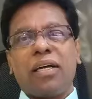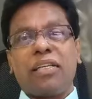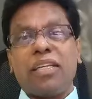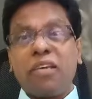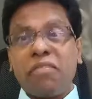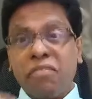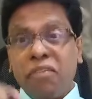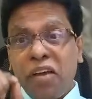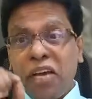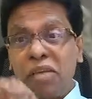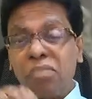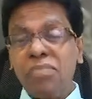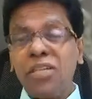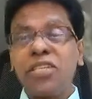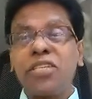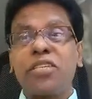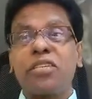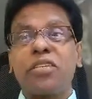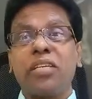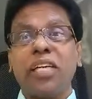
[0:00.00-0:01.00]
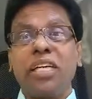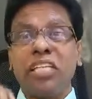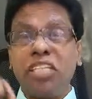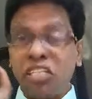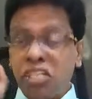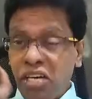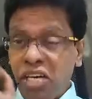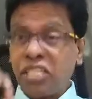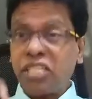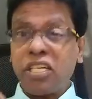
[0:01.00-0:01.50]
the famous,
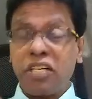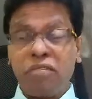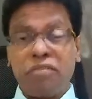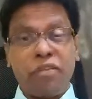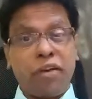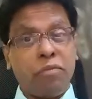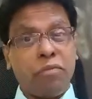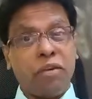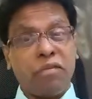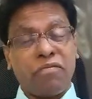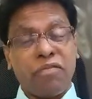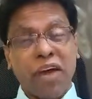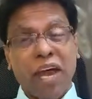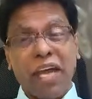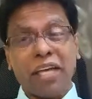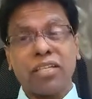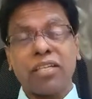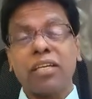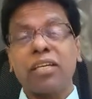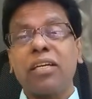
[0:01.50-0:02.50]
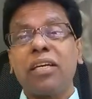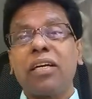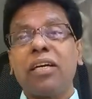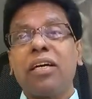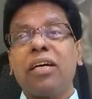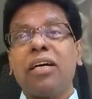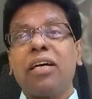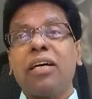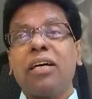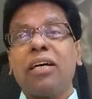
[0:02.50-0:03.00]
international fame, in fact,
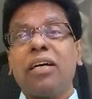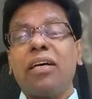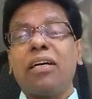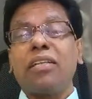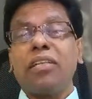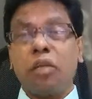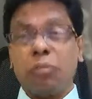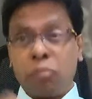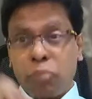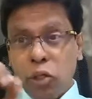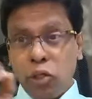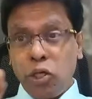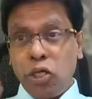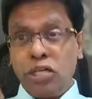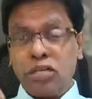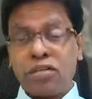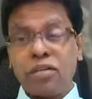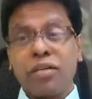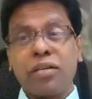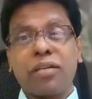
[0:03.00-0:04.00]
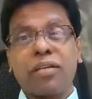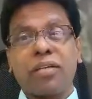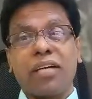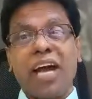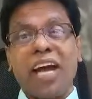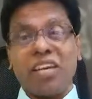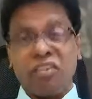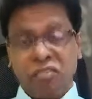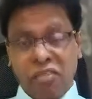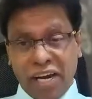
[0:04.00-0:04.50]
the producer
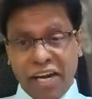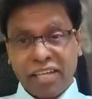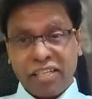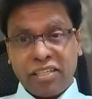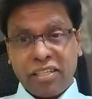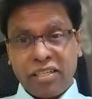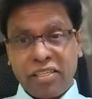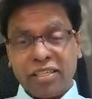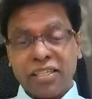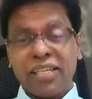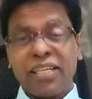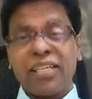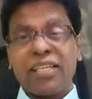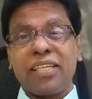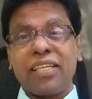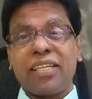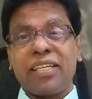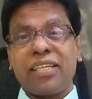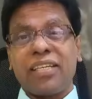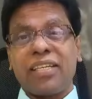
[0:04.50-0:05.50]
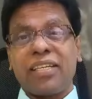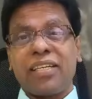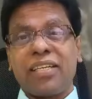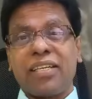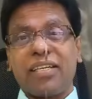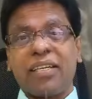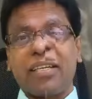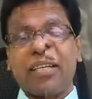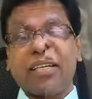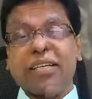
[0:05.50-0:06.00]
and director
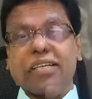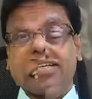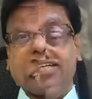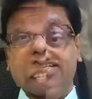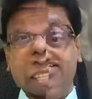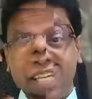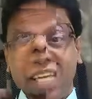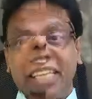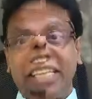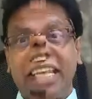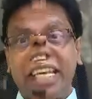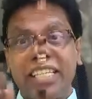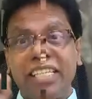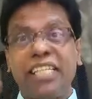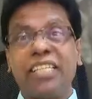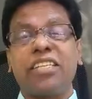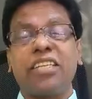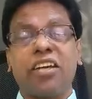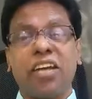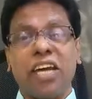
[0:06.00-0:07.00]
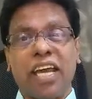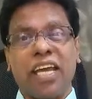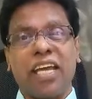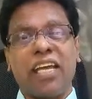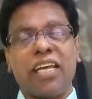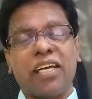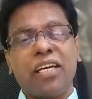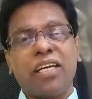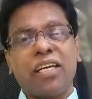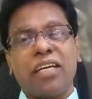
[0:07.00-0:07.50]
Satyajit
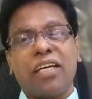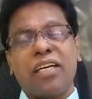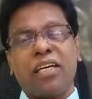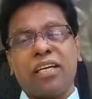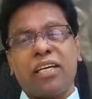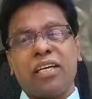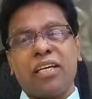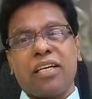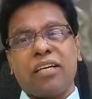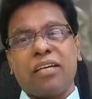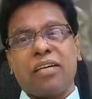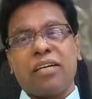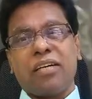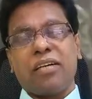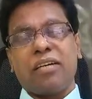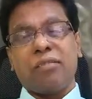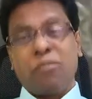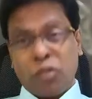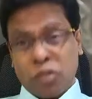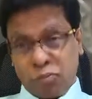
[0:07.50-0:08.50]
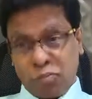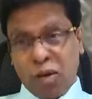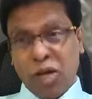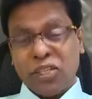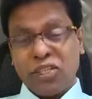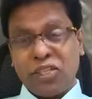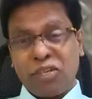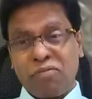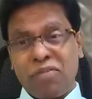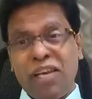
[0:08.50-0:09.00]
Ray was
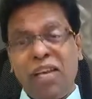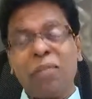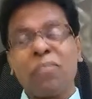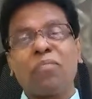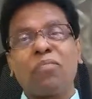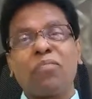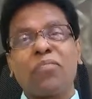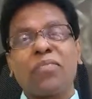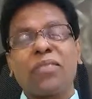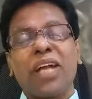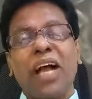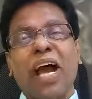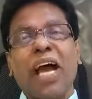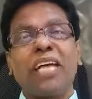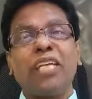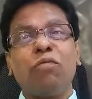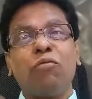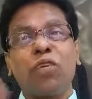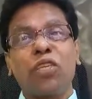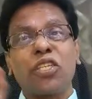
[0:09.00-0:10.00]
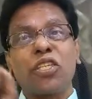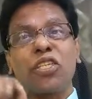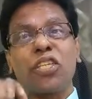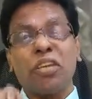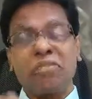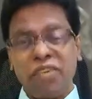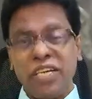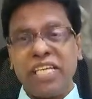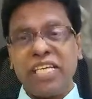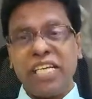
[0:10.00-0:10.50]
passed away, and he was
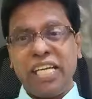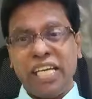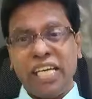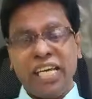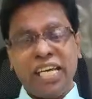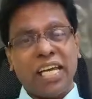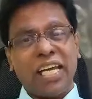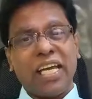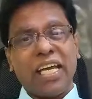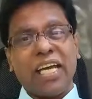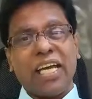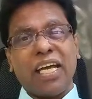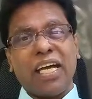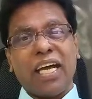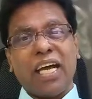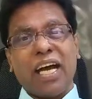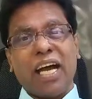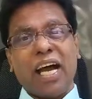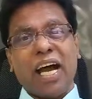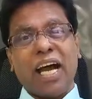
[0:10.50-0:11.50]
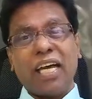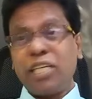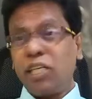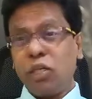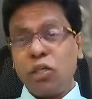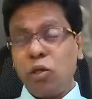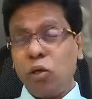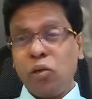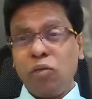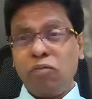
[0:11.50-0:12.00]
70, and
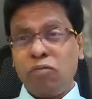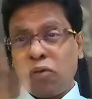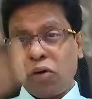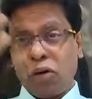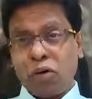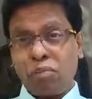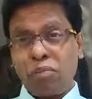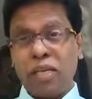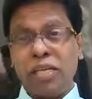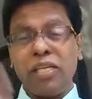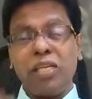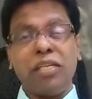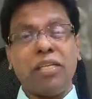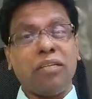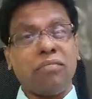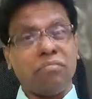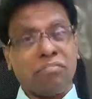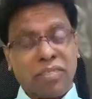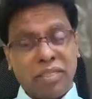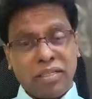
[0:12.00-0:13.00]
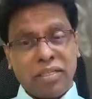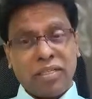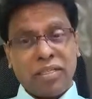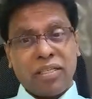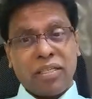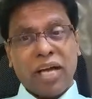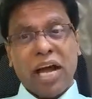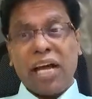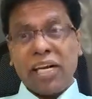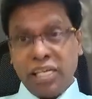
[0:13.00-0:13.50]
he is known for many,
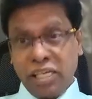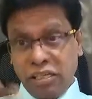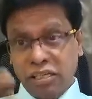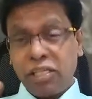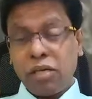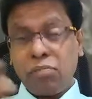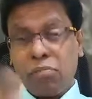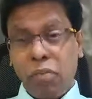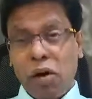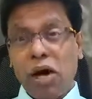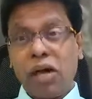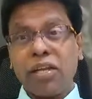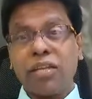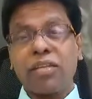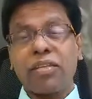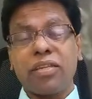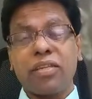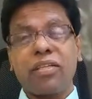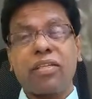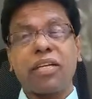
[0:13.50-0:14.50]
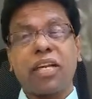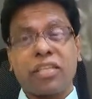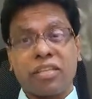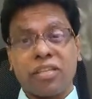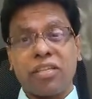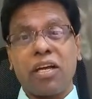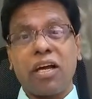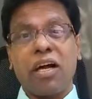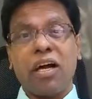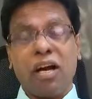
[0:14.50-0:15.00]
and he is a Bharat
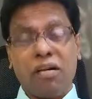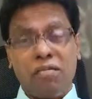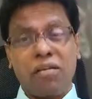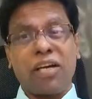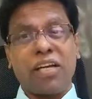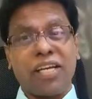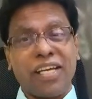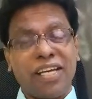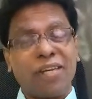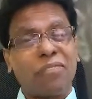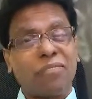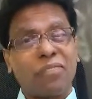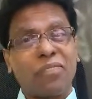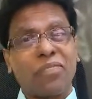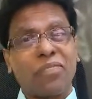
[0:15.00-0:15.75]
Ratna awardee.